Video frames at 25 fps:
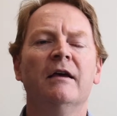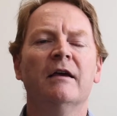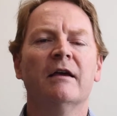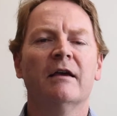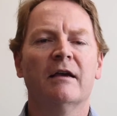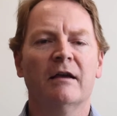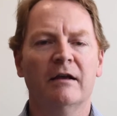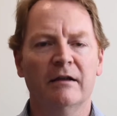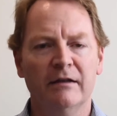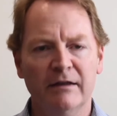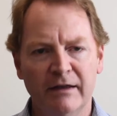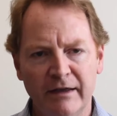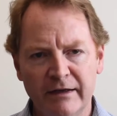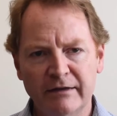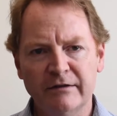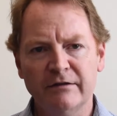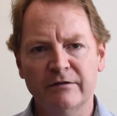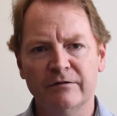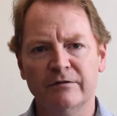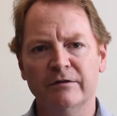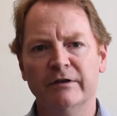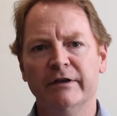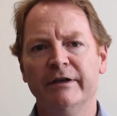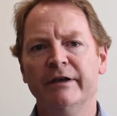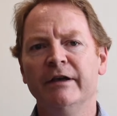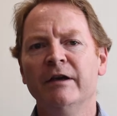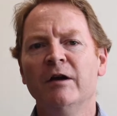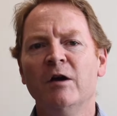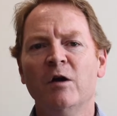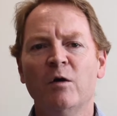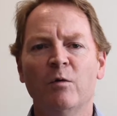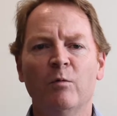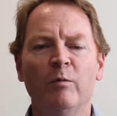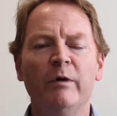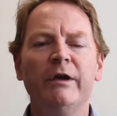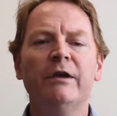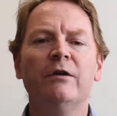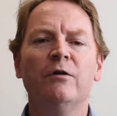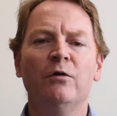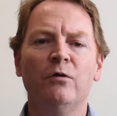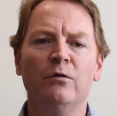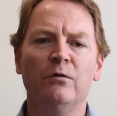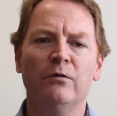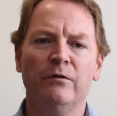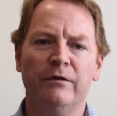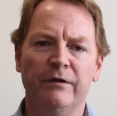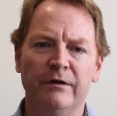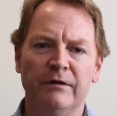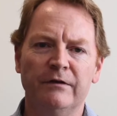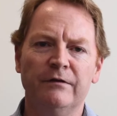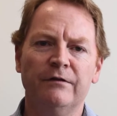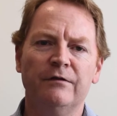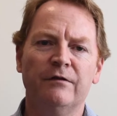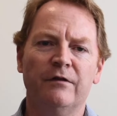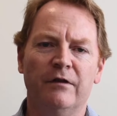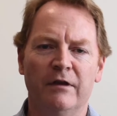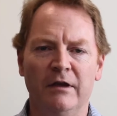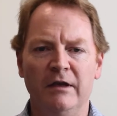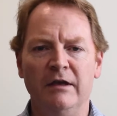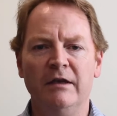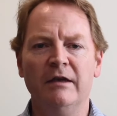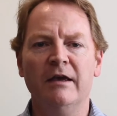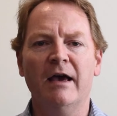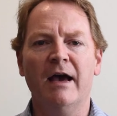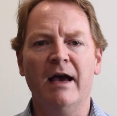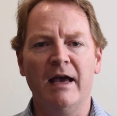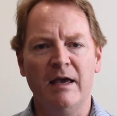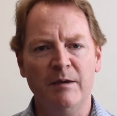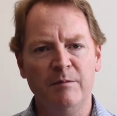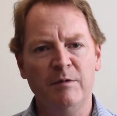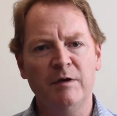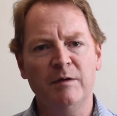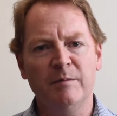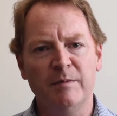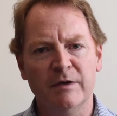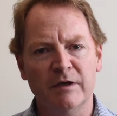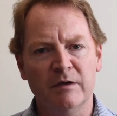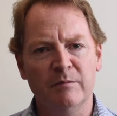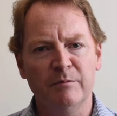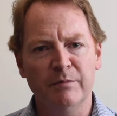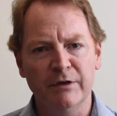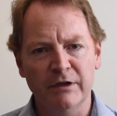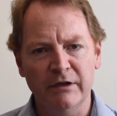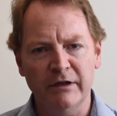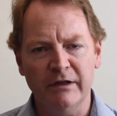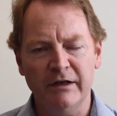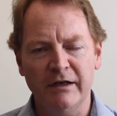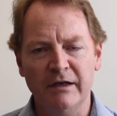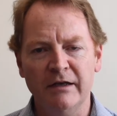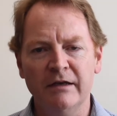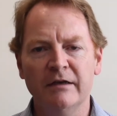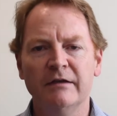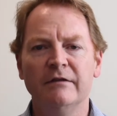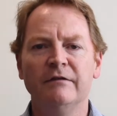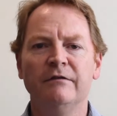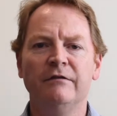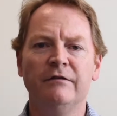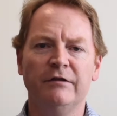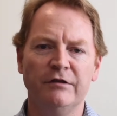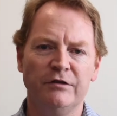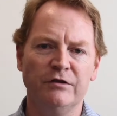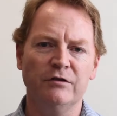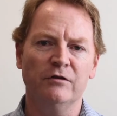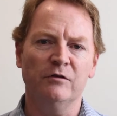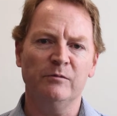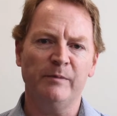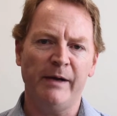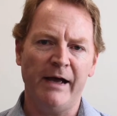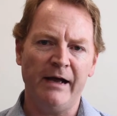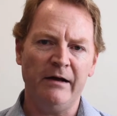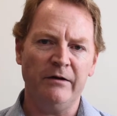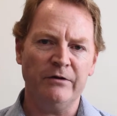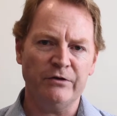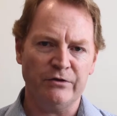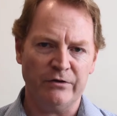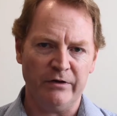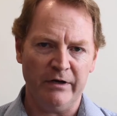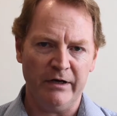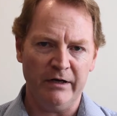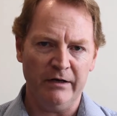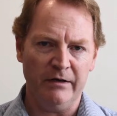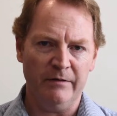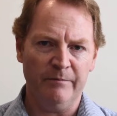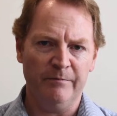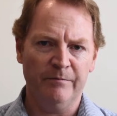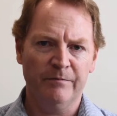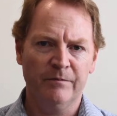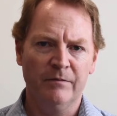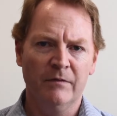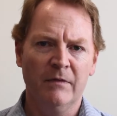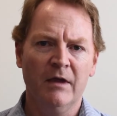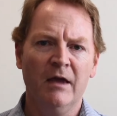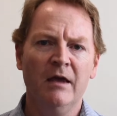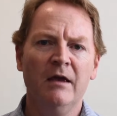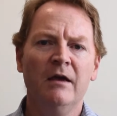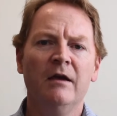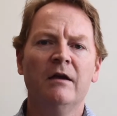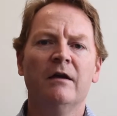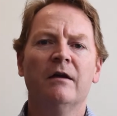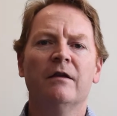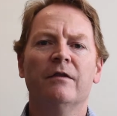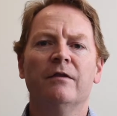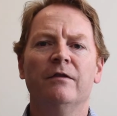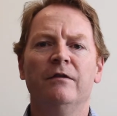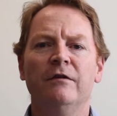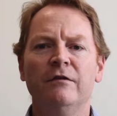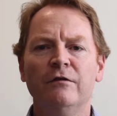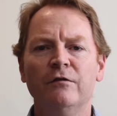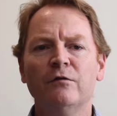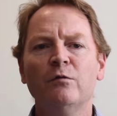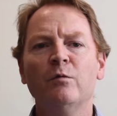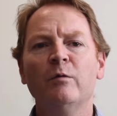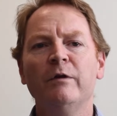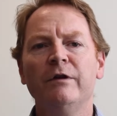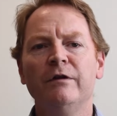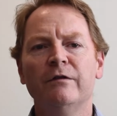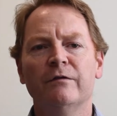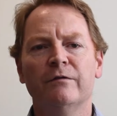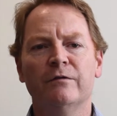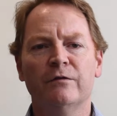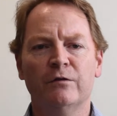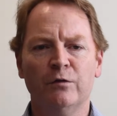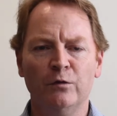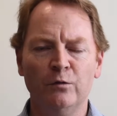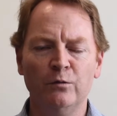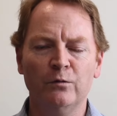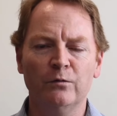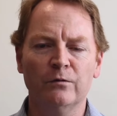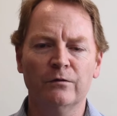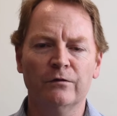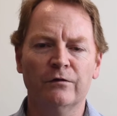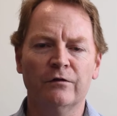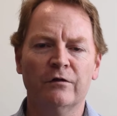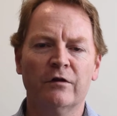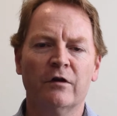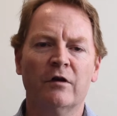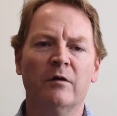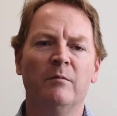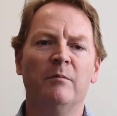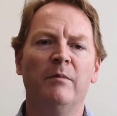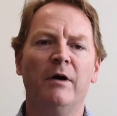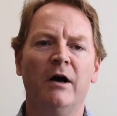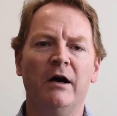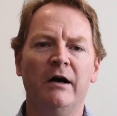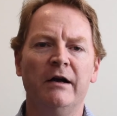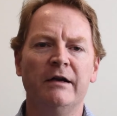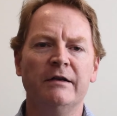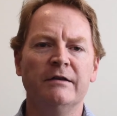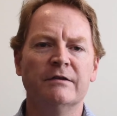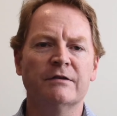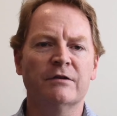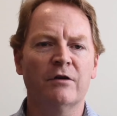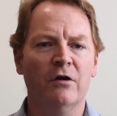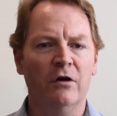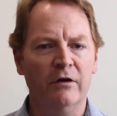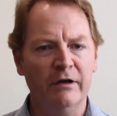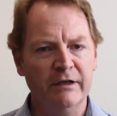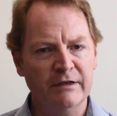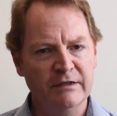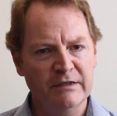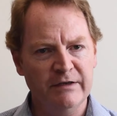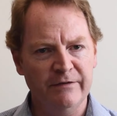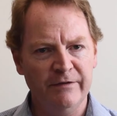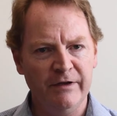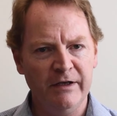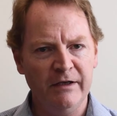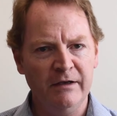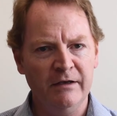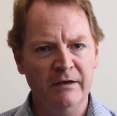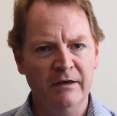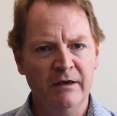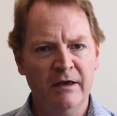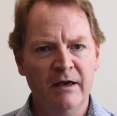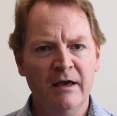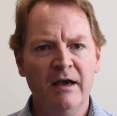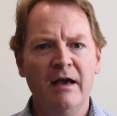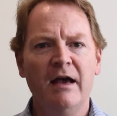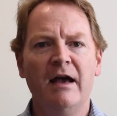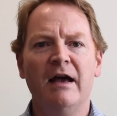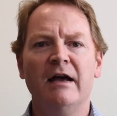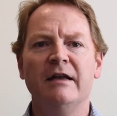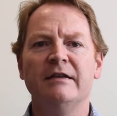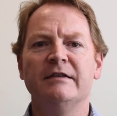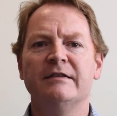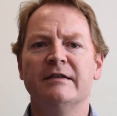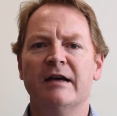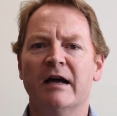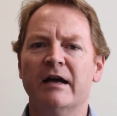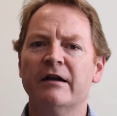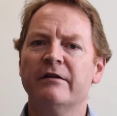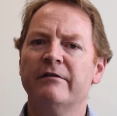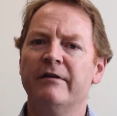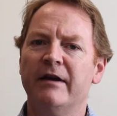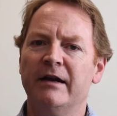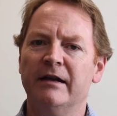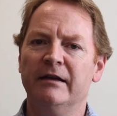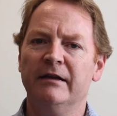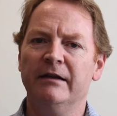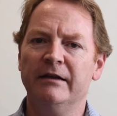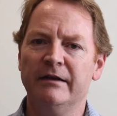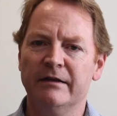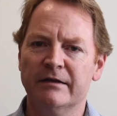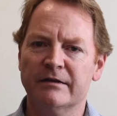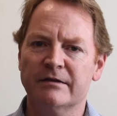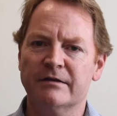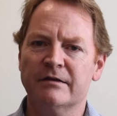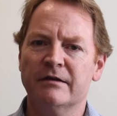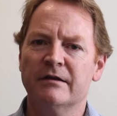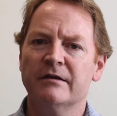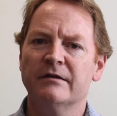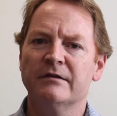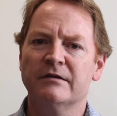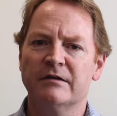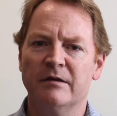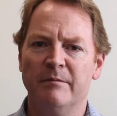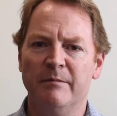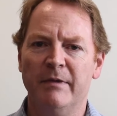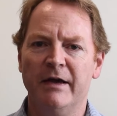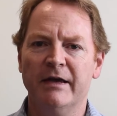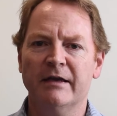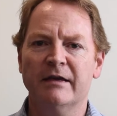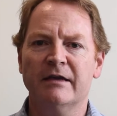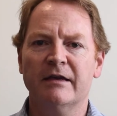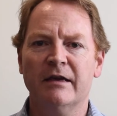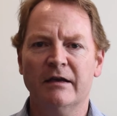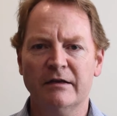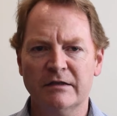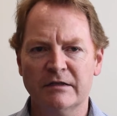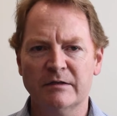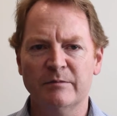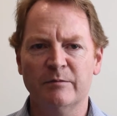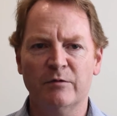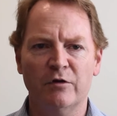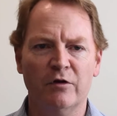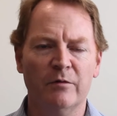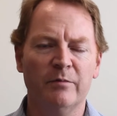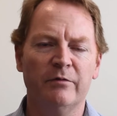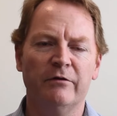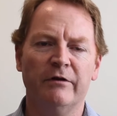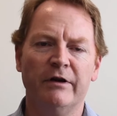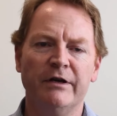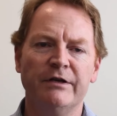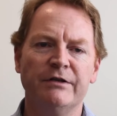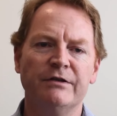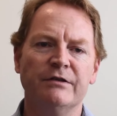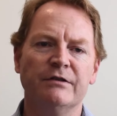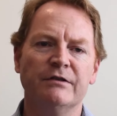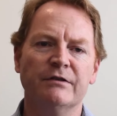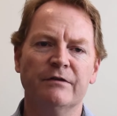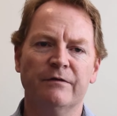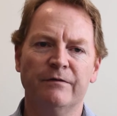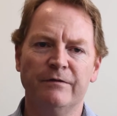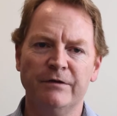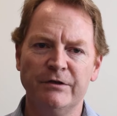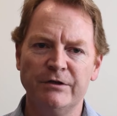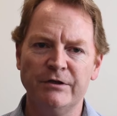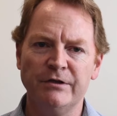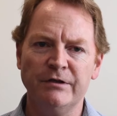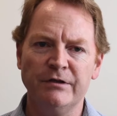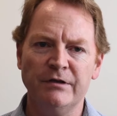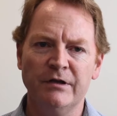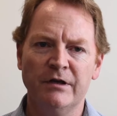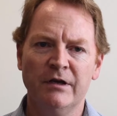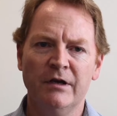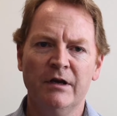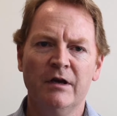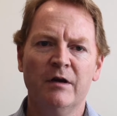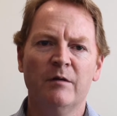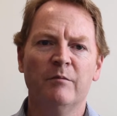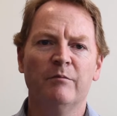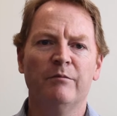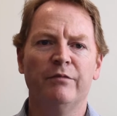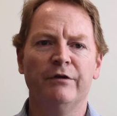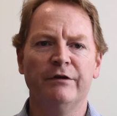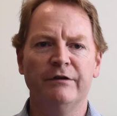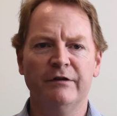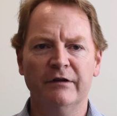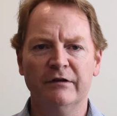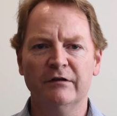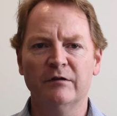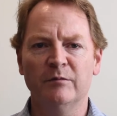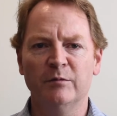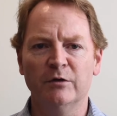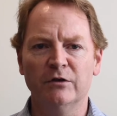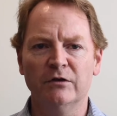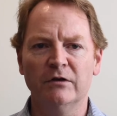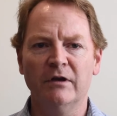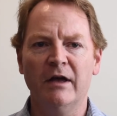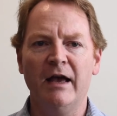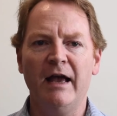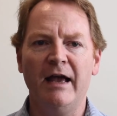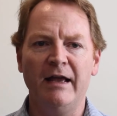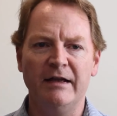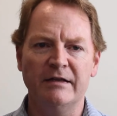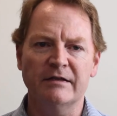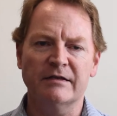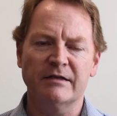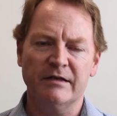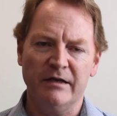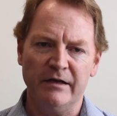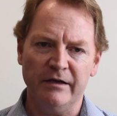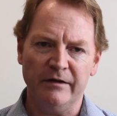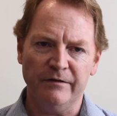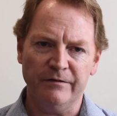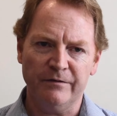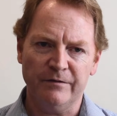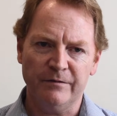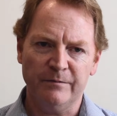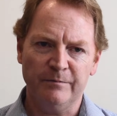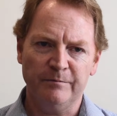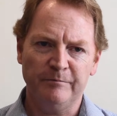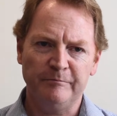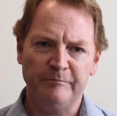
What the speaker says: Collectively, we call this the ABB Ability Digital Powertrain. This suite of tools combines connectivity and data analytics to make customer operations efficient, predictable, and safe.